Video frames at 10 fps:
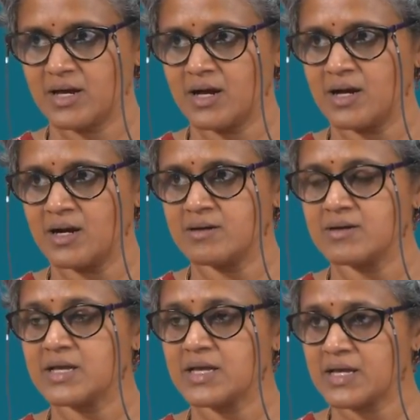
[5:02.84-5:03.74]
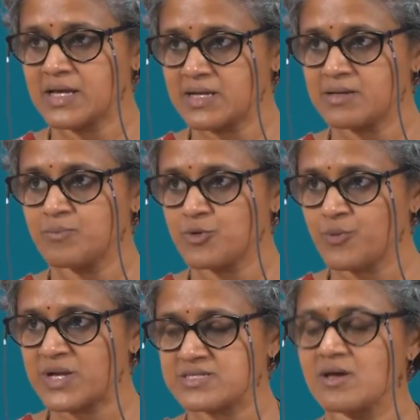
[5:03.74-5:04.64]
uh, it
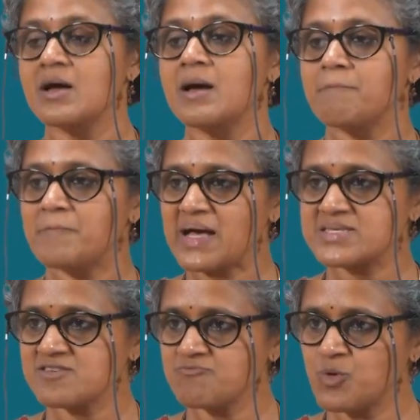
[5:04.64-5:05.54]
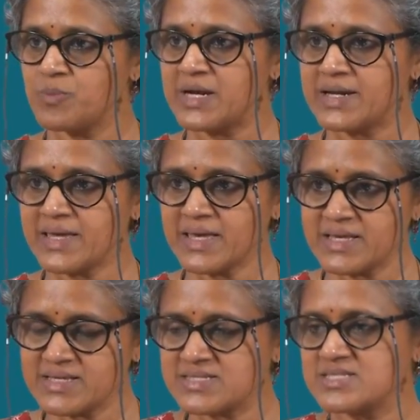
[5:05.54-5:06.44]
provides passive mobility
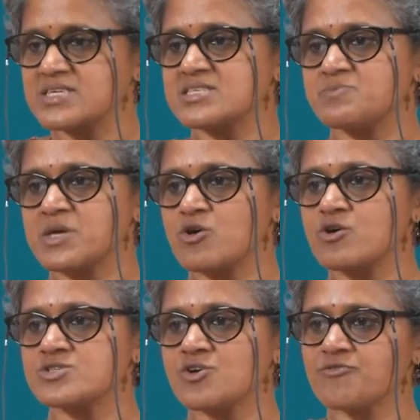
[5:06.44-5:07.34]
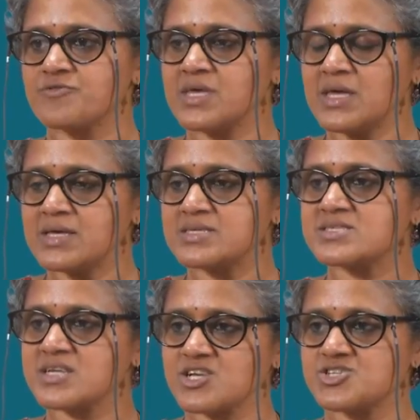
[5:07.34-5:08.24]
is just because of the
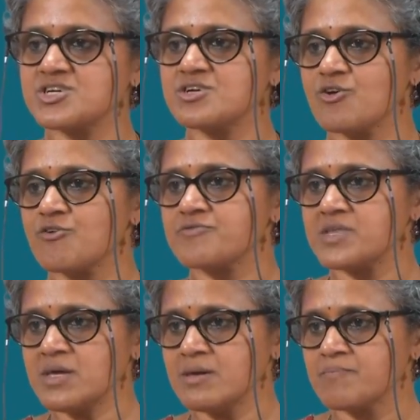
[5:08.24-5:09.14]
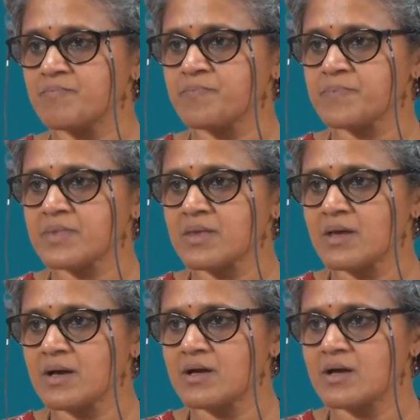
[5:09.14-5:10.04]
structure of the
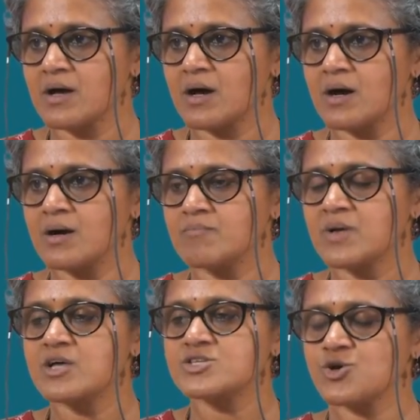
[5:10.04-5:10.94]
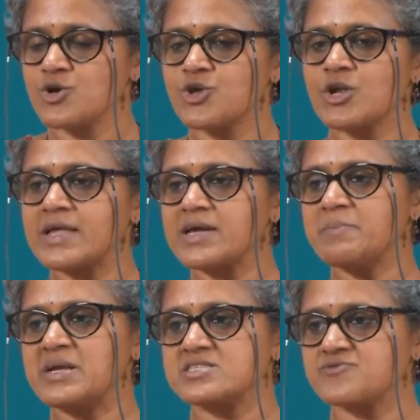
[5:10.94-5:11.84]
uh, so your
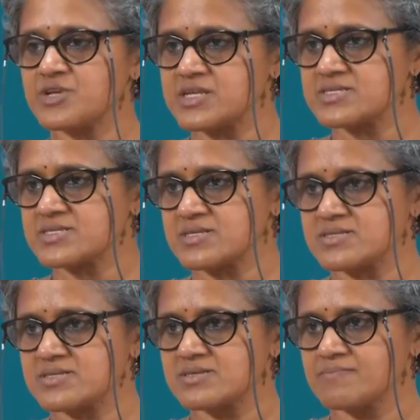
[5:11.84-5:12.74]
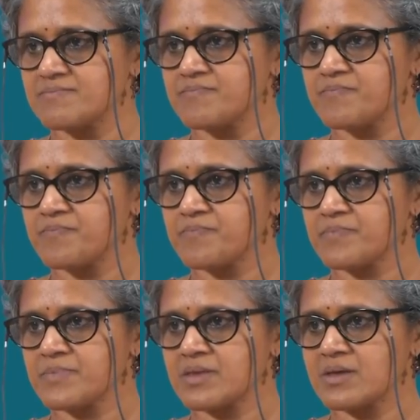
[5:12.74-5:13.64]
ligaments for instance
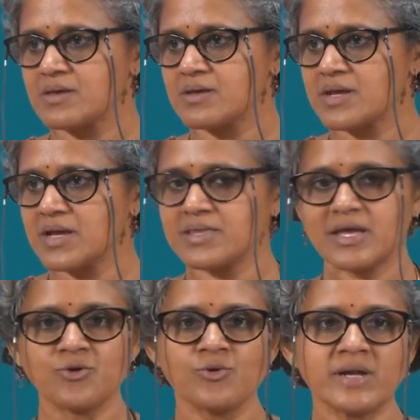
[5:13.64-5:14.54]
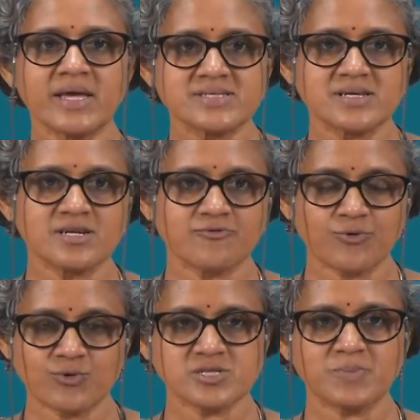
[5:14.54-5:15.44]
right they do not exert a
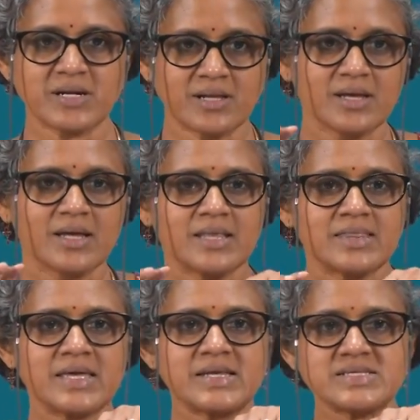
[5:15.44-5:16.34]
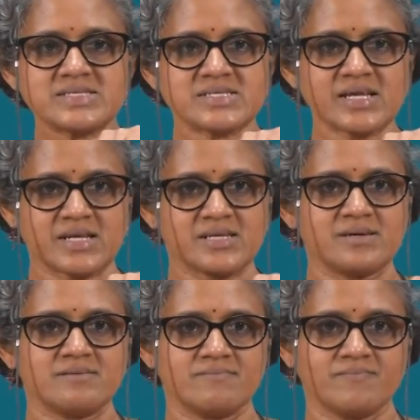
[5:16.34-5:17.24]
force but they restrict